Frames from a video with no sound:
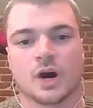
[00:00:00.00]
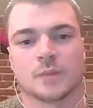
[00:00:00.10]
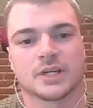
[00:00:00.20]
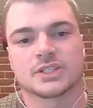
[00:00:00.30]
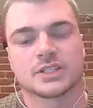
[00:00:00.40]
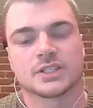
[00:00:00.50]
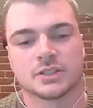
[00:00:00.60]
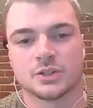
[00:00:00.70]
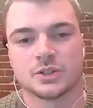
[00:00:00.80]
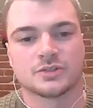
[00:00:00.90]
or updates
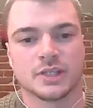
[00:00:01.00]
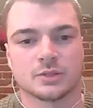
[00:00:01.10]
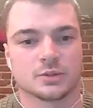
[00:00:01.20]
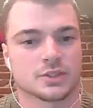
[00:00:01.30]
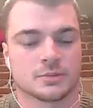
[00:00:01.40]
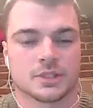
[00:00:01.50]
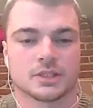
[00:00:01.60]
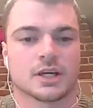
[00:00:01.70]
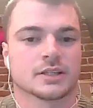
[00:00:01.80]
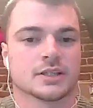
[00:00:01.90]
in the news feed or
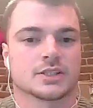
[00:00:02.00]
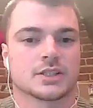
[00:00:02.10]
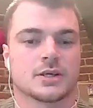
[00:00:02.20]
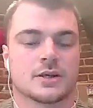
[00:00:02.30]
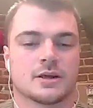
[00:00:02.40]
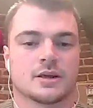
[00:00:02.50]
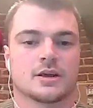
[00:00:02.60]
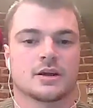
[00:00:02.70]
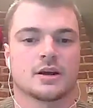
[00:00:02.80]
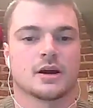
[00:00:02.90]
something like this.
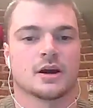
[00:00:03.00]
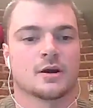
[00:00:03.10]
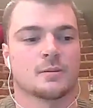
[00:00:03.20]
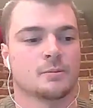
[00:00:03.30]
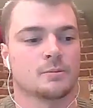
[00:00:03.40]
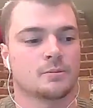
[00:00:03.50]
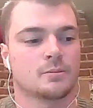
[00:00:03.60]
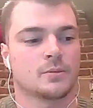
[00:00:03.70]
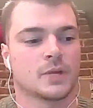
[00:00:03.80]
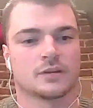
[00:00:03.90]
And
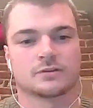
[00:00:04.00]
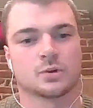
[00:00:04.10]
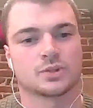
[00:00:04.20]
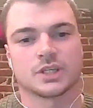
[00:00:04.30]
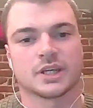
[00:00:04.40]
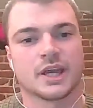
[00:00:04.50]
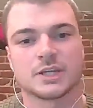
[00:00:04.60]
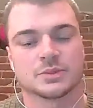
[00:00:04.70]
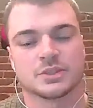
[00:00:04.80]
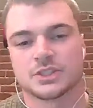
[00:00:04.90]
of course,
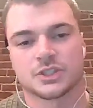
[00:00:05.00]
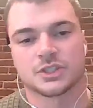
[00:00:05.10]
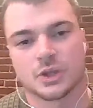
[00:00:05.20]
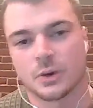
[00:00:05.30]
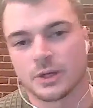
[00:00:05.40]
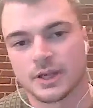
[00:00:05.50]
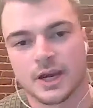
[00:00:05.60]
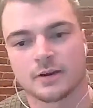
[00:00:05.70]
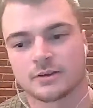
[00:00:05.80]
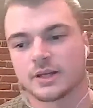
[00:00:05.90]
engagement is just going
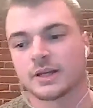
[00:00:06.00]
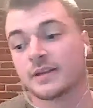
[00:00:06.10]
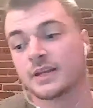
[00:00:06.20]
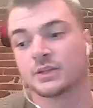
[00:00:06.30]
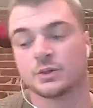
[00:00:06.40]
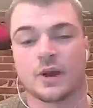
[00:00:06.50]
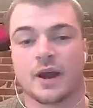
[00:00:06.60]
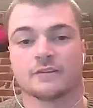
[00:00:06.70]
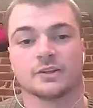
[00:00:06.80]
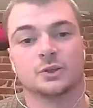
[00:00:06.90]
down. And then you
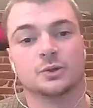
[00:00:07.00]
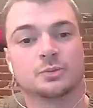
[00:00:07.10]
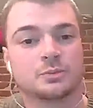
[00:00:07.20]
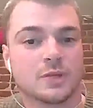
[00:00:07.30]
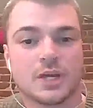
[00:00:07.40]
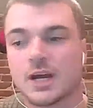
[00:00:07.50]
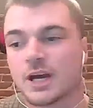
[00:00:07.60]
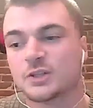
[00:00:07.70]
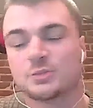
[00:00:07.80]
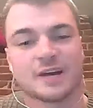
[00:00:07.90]
have a new
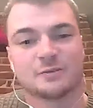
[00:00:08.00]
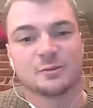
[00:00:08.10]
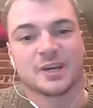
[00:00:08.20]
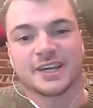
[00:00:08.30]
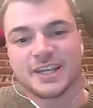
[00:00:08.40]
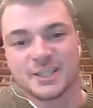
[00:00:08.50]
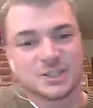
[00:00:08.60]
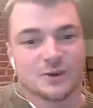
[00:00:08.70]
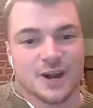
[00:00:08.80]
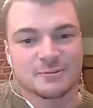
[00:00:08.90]
platform like
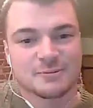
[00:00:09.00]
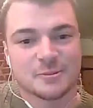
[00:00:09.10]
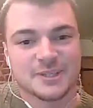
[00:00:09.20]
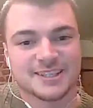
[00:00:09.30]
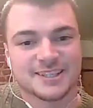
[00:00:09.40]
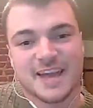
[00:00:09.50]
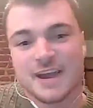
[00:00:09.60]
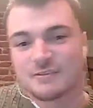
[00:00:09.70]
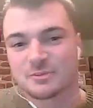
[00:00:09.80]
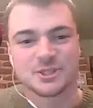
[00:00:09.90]
Instagram come
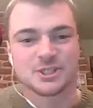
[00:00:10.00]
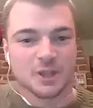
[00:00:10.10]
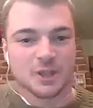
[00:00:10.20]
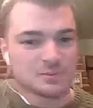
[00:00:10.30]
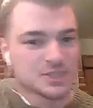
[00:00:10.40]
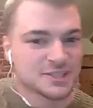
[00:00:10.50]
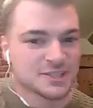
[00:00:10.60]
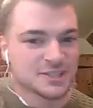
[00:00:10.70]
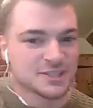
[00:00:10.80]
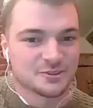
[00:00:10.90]
in. Everybody jumps
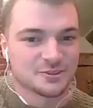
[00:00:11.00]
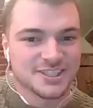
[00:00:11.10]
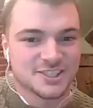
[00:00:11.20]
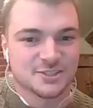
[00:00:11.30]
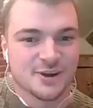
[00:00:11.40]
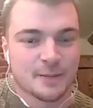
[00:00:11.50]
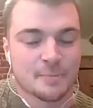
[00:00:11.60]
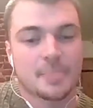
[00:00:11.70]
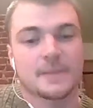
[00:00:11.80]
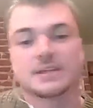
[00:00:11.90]
in on Instagram.
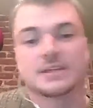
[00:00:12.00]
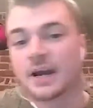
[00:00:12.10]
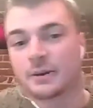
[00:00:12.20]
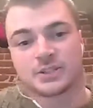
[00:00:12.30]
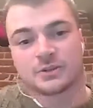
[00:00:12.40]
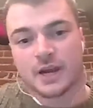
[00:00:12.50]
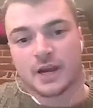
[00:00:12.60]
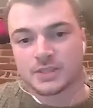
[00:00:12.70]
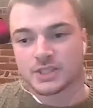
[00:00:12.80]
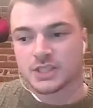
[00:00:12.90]
Now Instagram
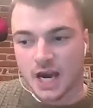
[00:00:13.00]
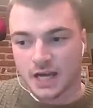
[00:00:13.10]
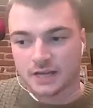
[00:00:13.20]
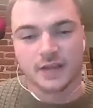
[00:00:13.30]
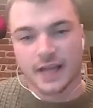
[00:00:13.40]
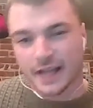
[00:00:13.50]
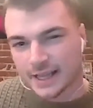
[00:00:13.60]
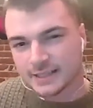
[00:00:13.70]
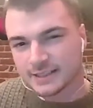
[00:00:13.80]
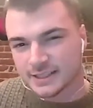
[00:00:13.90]
is kind of like,
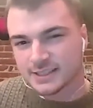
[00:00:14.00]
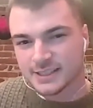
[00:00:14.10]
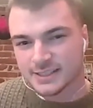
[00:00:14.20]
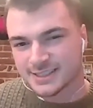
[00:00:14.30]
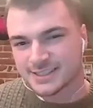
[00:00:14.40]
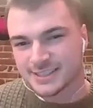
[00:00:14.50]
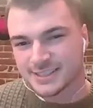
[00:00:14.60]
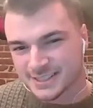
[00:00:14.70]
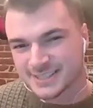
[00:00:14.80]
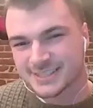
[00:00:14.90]
it's
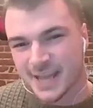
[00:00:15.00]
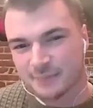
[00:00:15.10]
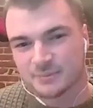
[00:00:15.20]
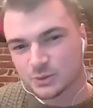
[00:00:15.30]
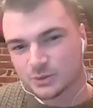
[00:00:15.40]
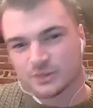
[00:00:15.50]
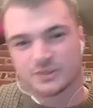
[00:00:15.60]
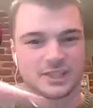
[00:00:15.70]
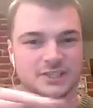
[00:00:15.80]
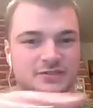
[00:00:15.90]
the same sort
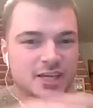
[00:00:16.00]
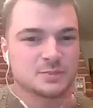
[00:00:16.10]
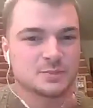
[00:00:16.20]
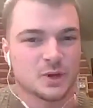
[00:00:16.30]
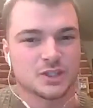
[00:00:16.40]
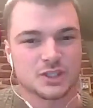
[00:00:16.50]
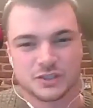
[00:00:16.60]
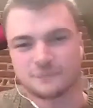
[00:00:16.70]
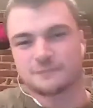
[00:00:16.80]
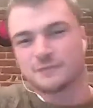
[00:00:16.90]
of thing as Facebook,
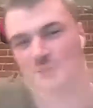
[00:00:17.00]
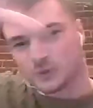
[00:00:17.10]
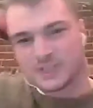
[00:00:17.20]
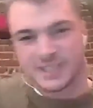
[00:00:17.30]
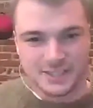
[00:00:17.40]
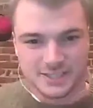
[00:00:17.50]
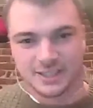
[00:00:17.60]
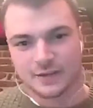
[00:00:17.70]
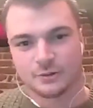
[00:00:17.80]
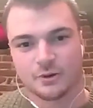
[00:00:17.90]
just a few
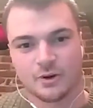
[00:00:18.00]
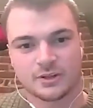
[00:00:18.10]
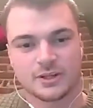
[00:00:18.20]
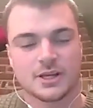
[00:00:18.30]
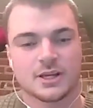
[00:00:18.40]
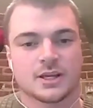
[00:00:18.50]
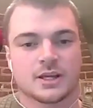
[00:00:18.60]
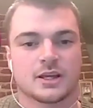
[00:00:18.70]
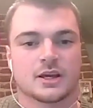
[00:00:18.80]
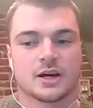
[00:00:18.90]
years later on.
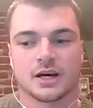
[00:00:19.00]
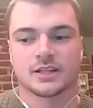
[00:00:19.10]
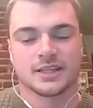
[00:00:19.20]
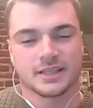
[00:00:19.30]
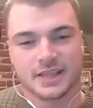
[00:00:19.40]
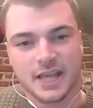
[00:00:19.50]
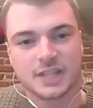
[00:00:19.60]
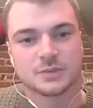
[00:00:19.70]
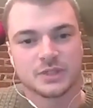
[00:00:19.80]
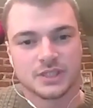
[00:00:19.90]
The
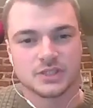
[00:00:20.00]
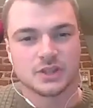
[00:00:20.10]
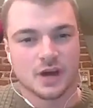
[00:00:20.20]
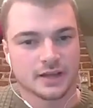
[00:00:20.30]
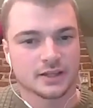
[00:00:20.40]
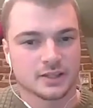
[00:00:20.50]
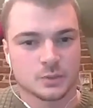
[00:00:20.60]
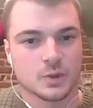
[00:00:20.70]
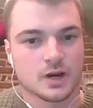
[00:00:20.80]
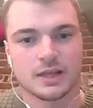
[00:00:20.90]
engagement is dying
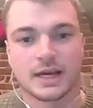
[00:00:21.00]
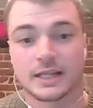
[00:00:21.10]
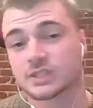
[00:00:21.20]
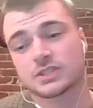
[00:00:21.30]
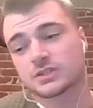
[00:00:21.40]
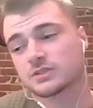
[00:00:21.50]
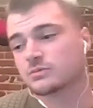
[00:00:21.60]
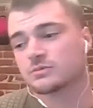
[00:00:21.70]
as well. And